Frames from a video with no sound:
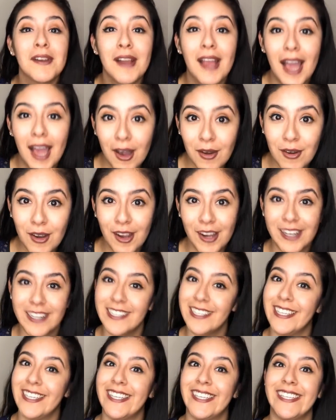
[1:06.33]
how hard
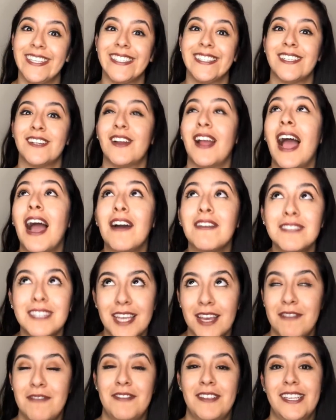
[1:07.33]
it is or how
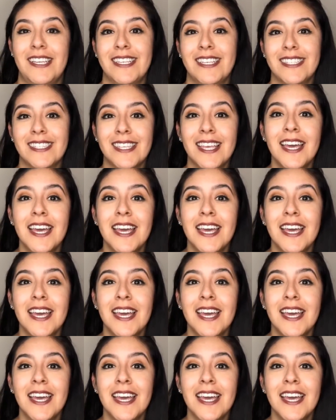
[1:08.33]
tough it is.